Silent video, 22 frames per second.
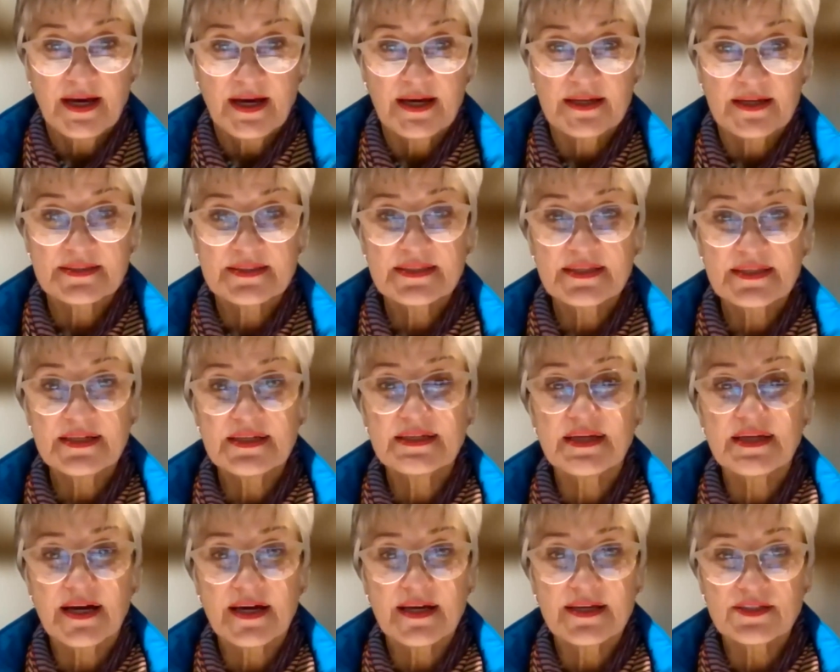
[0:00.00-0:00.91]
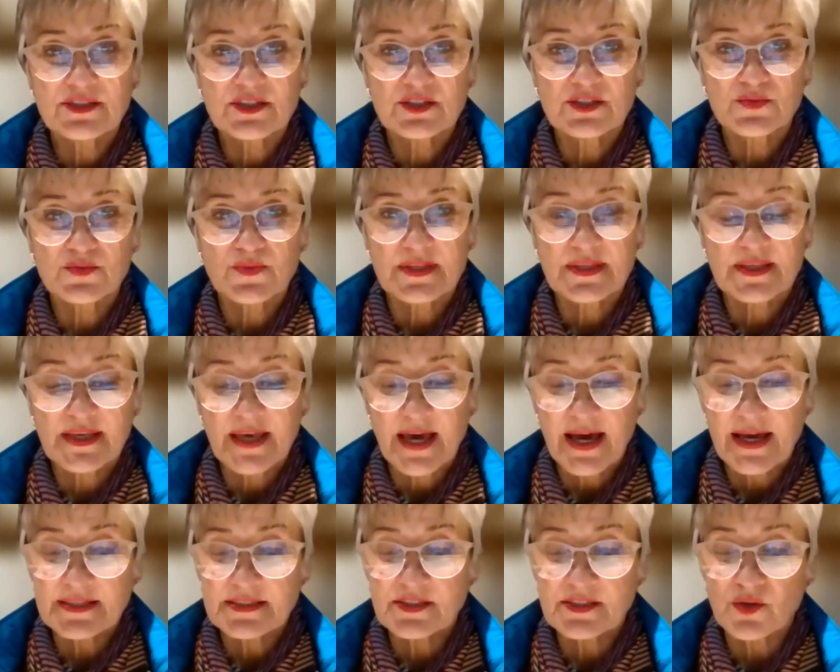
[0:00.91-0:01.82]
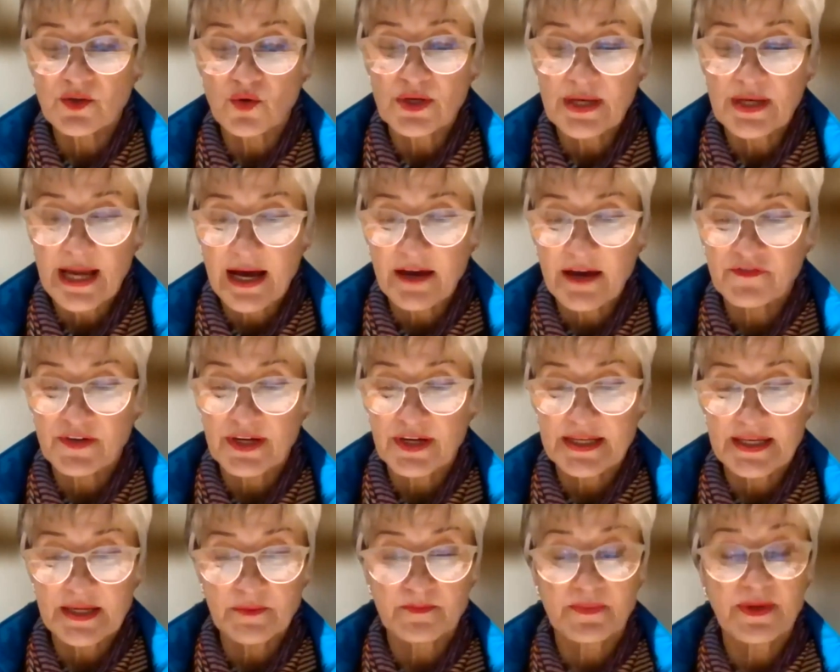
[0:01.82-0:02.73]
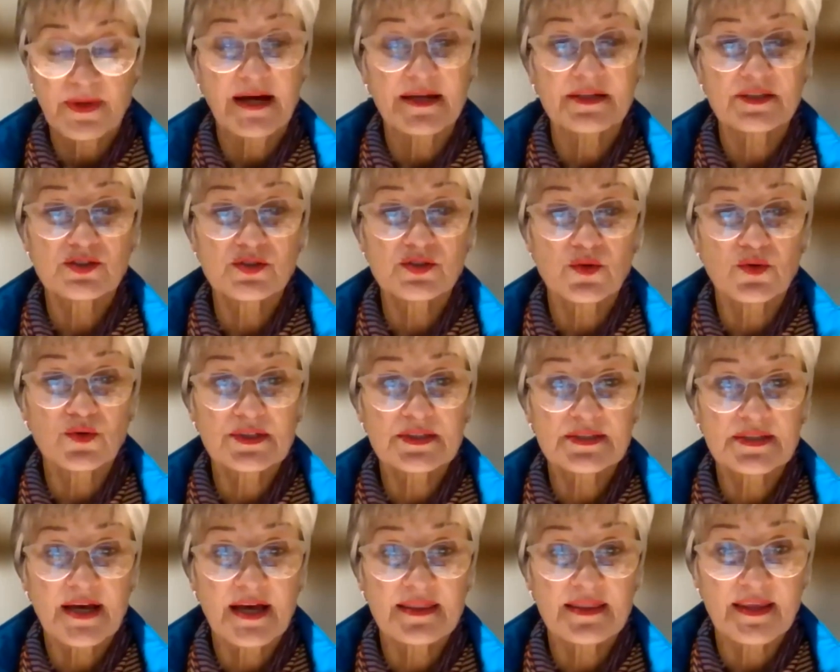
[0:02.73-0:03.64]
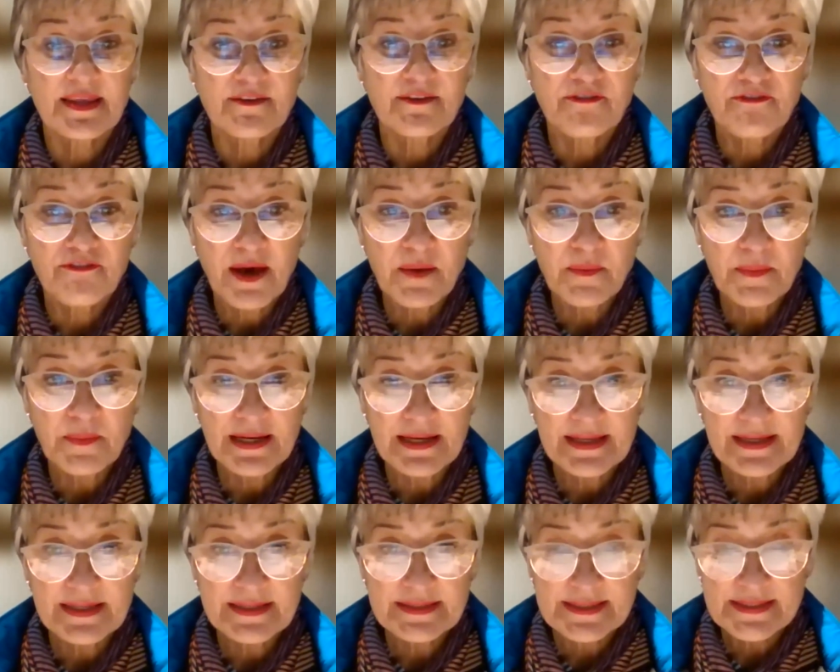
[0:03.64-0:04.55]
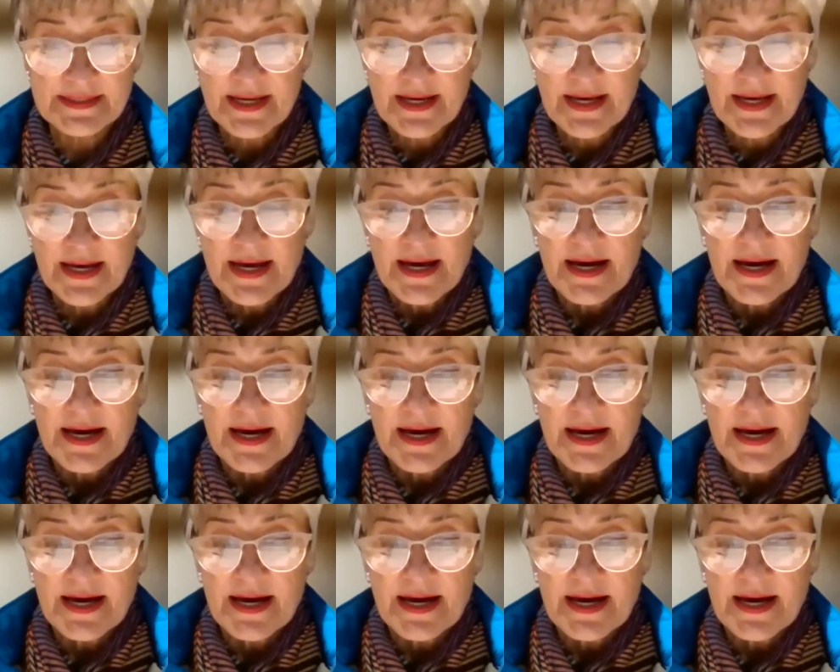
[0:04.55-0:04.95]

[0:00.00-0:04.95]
and teenagers with cancer or life-threatening blood disorders and their families.